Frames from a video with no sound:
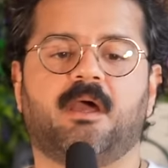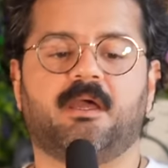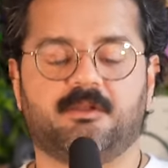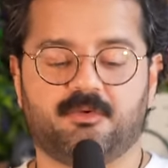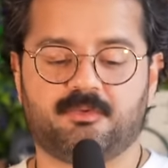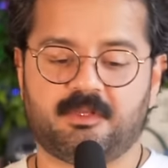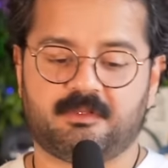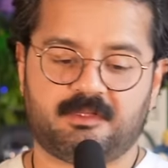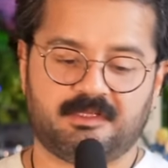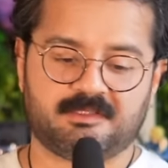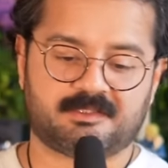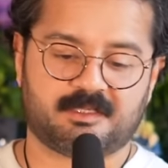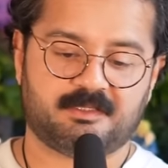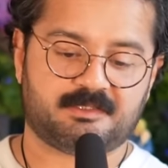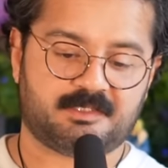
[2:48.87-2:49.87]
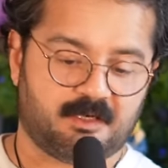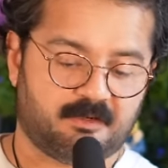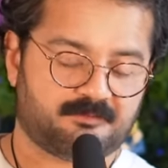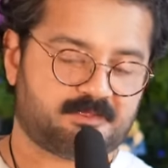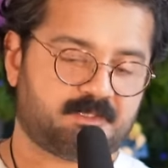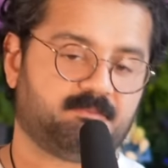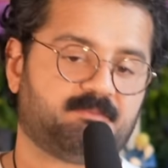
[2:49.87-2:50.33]
I know that things get
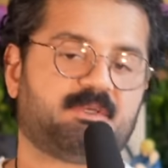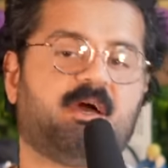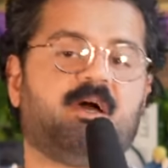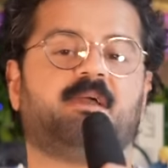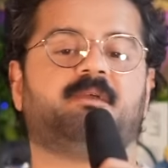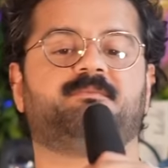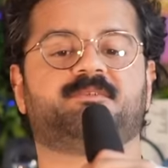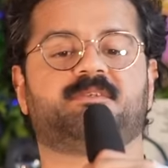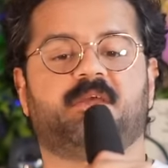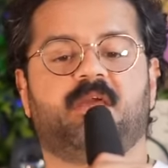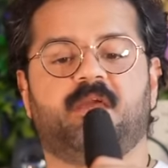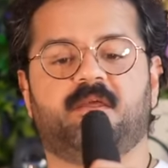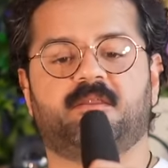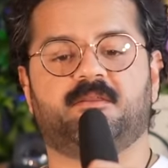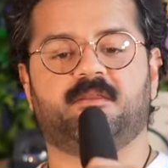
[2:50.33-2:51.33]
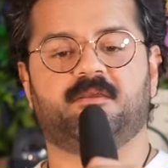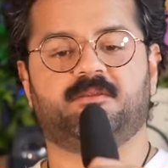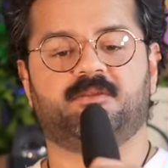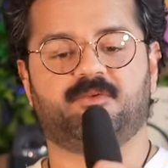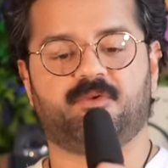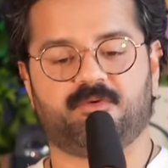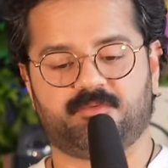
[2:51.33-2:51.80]
tough sometimes and
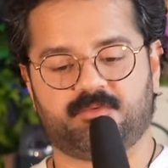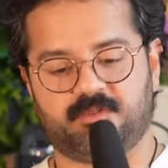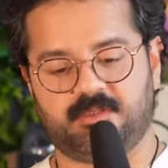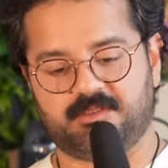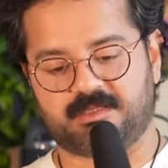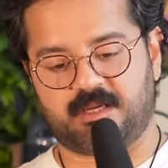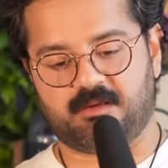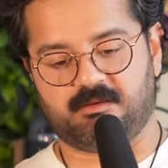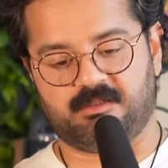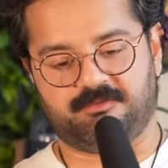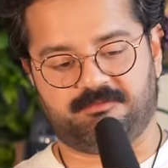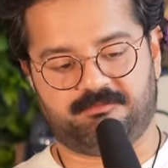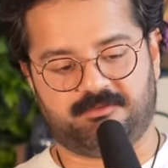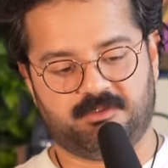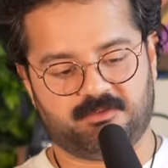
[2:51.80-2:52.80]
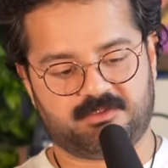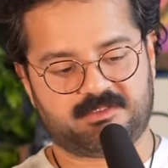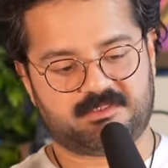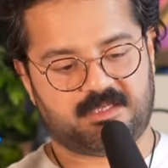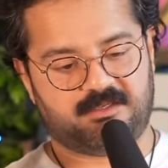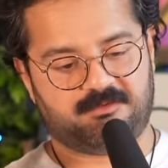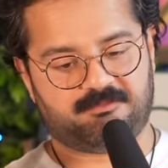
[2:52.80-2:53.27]
you don't entirely feel
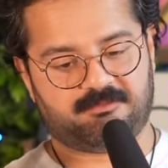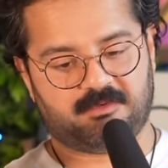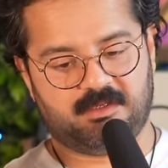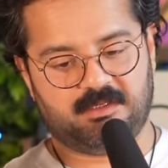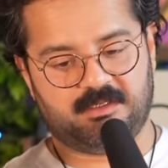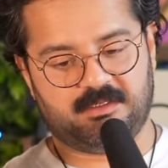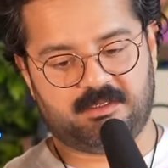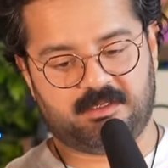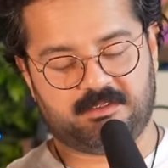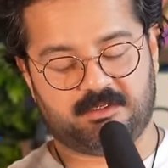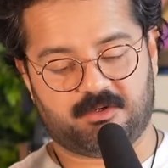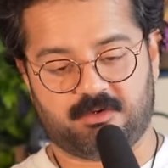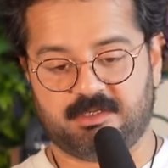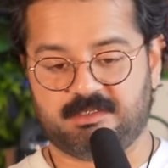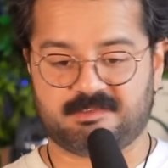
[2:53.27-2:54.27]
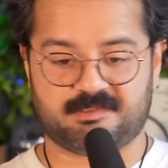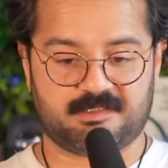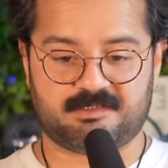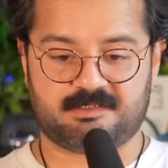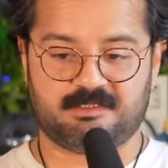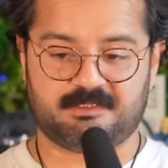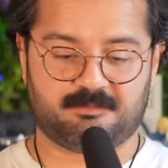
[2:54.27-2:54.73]
safe in your
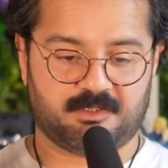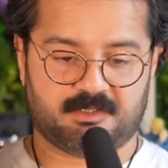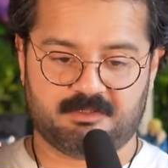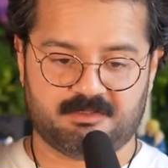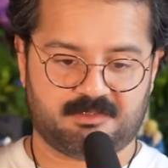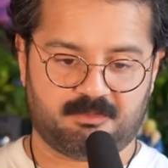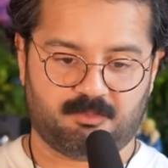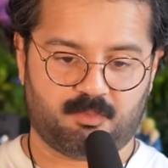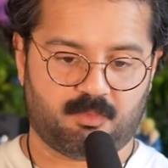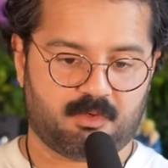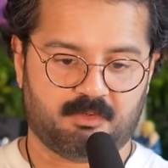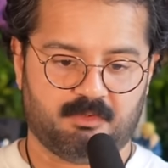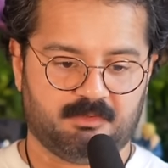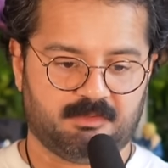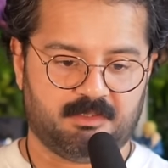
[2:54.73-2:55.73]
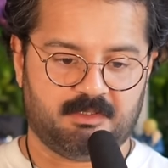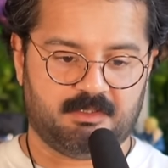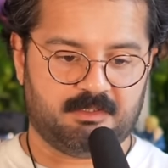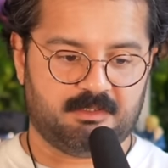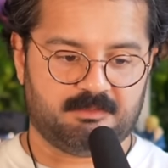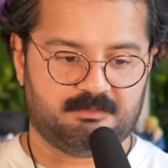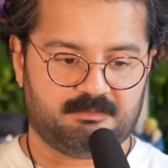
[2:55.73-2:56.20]
existence because the world
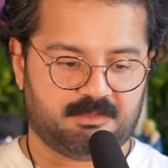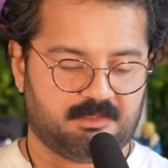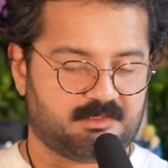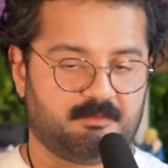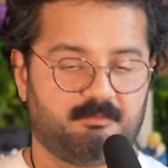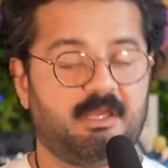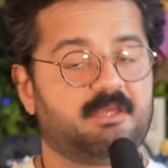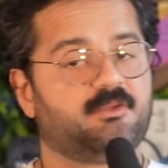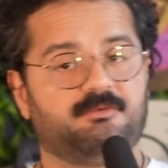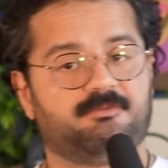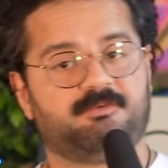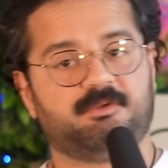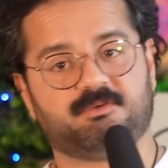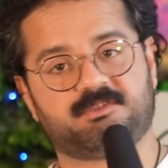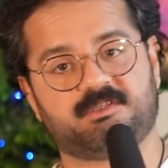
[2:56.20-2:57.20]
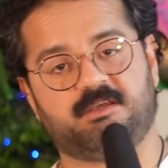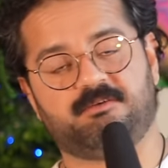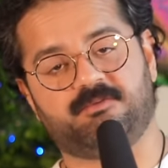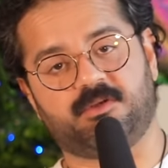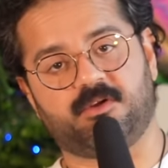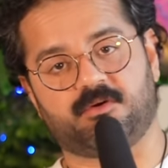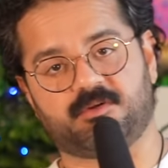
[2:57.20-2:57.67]
doesn't make you feel
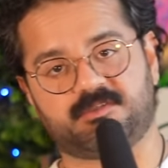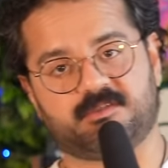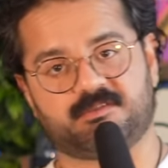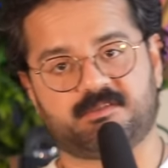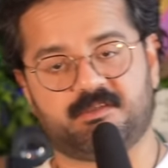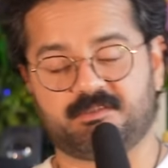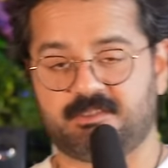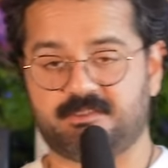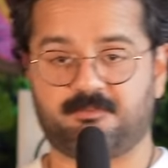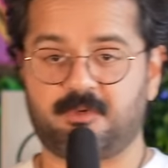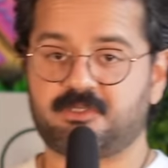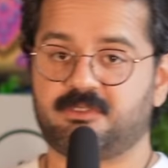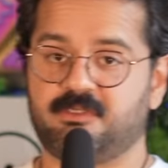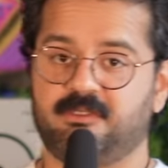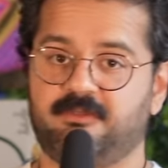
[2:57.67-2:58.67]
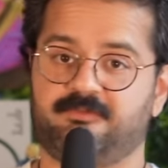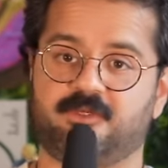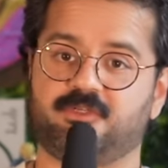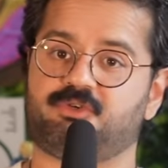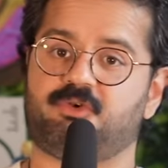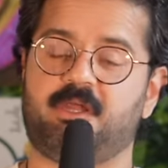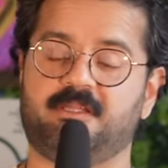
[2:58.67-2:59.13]
safe in your existence, especially if
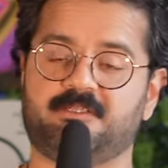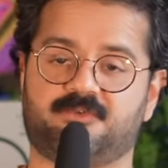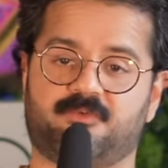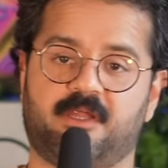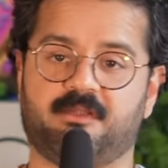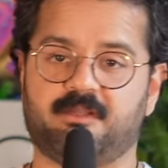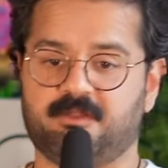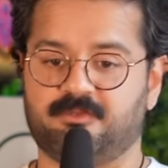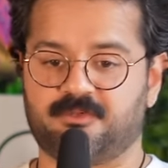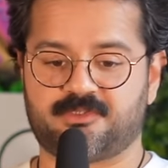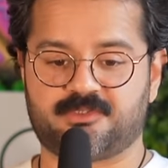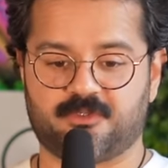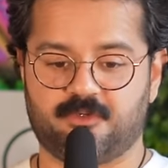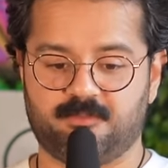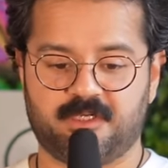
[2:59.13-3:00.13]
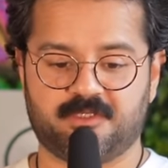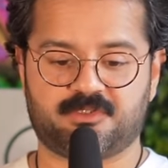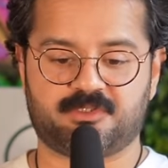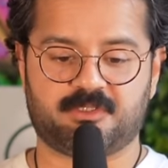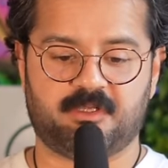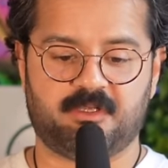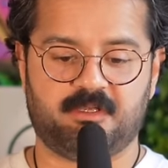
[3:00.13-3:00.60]
you're trans right now. There's so
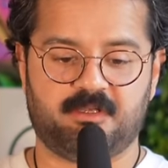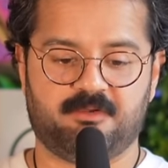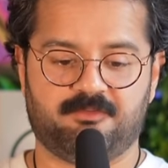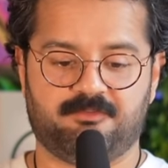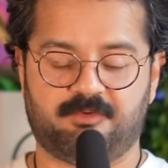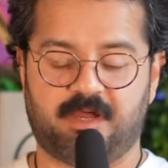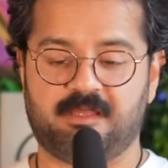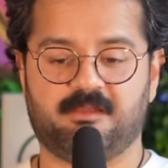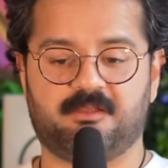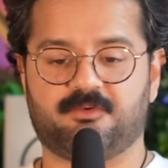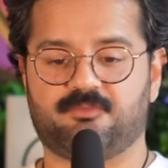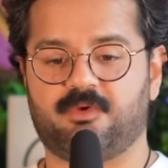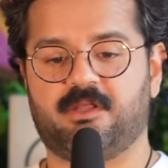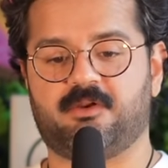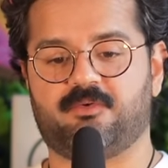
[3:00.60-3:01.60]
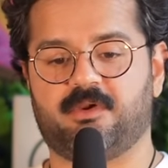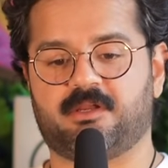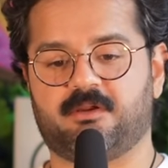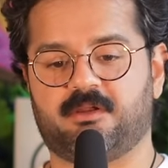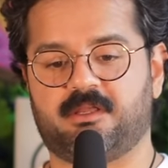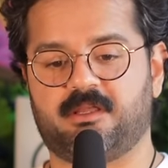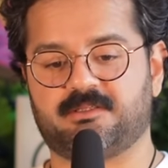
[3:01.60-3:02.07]
much violent
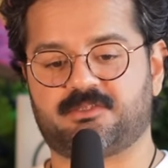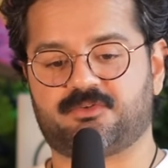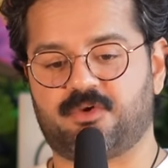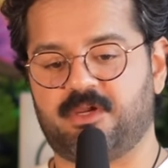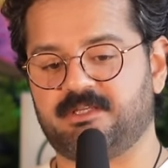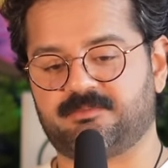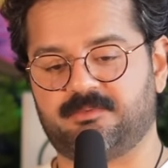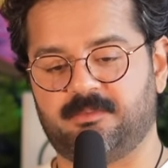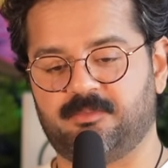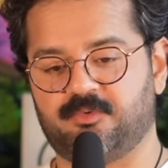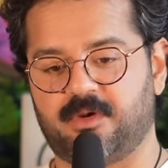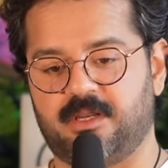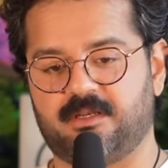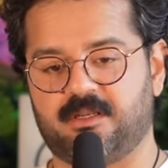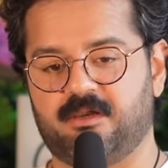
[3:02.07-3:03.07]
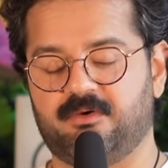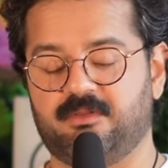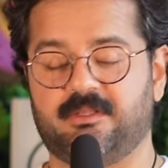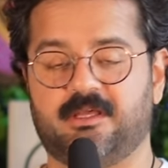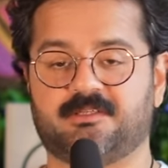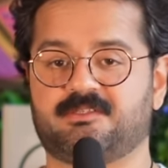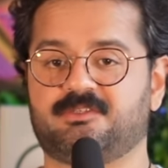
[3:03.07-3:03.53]
rhetoric against trans people right now,
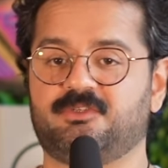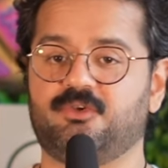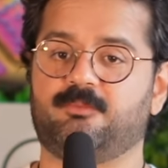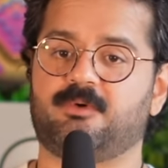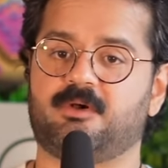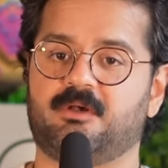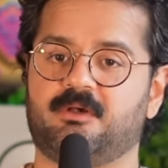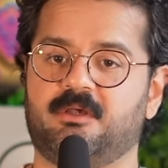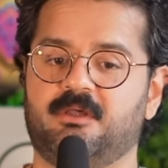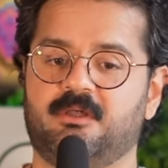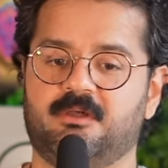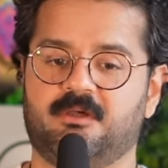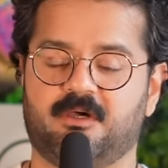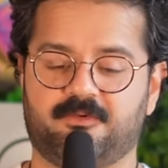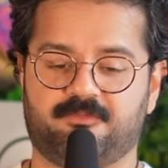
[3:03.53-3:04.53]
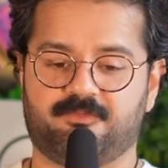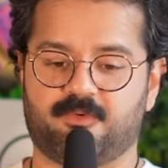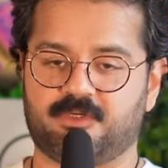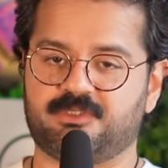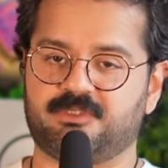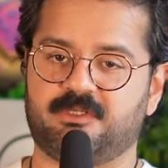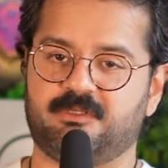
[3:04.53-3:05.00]
and that's super
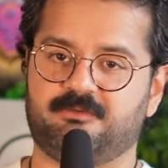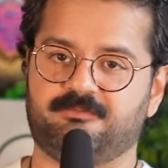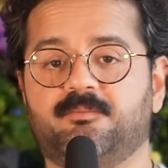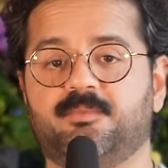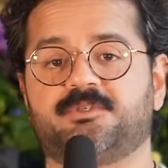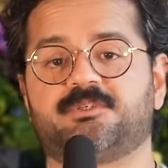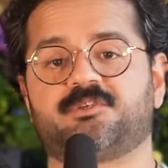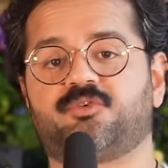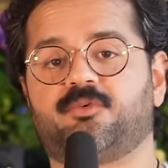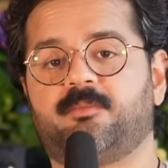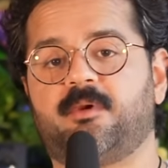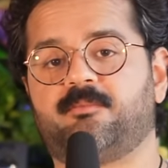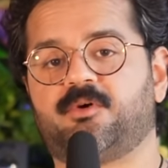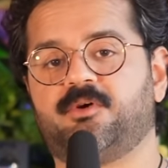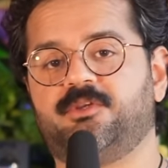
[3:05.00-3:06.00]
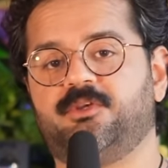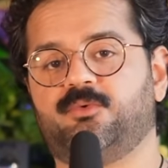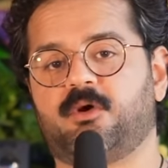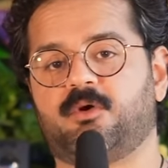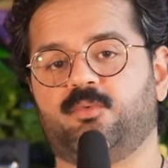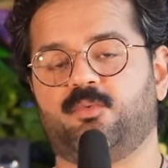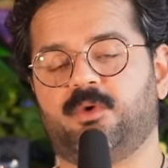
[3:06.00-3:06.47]
unfortunate. But just remember,
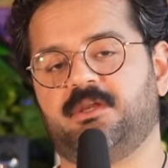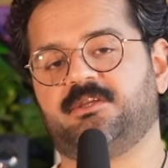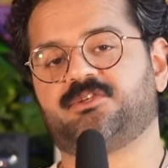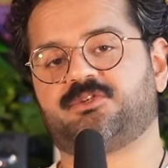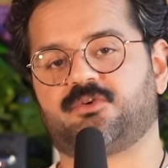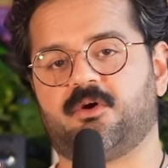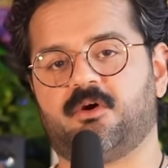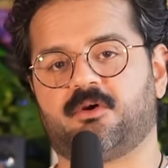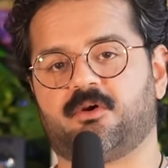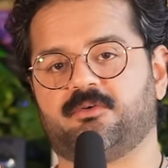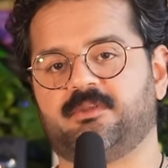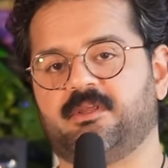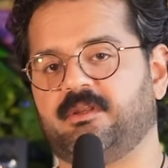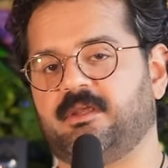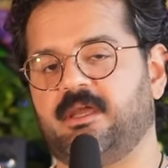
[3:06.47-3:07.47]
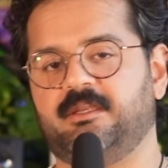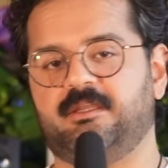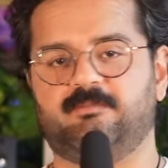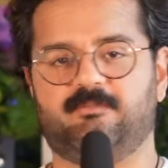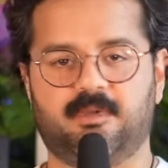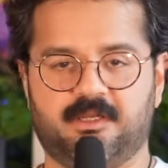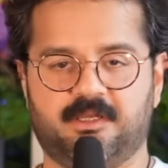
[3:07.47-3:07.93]
you are way stronger than
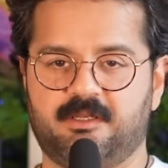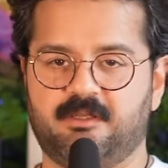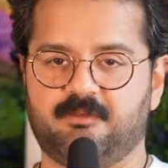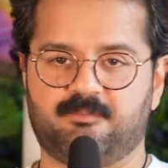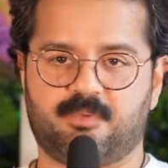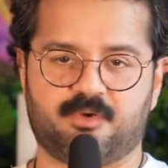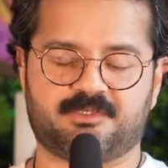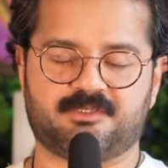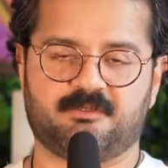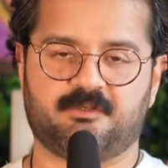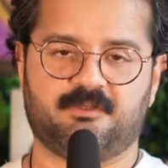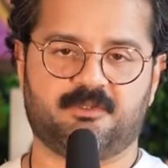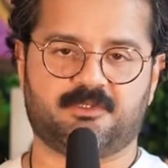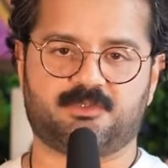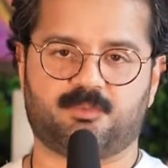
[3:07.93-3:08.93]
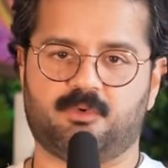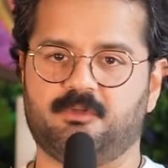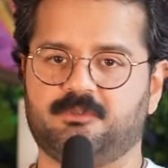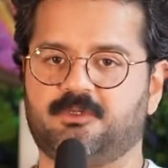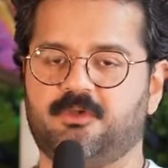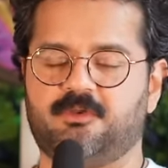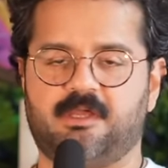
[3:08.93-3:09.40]
any bigoted person in this
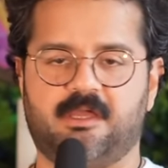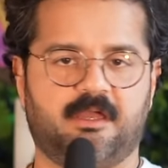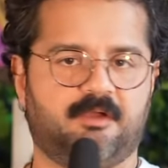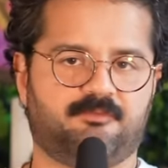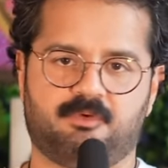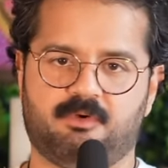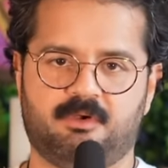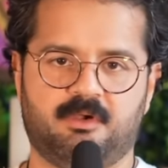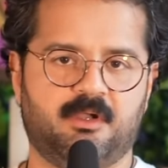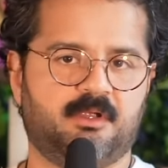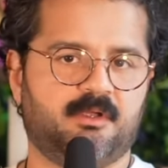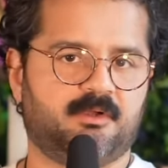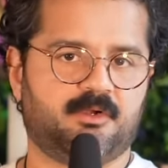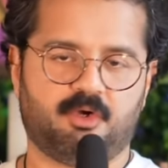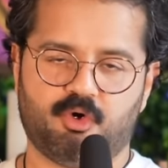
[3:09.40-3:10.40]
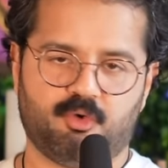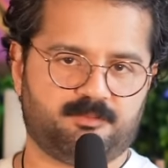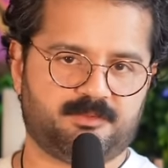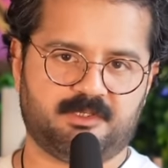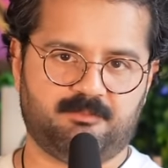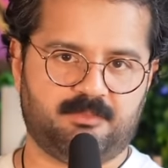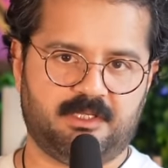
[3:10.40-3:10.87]
world could ever
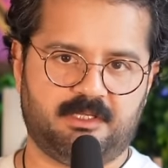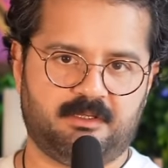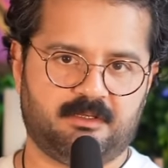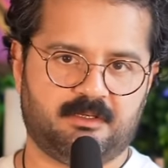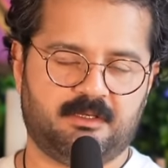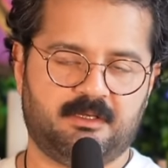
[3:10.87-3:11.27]
hope to be.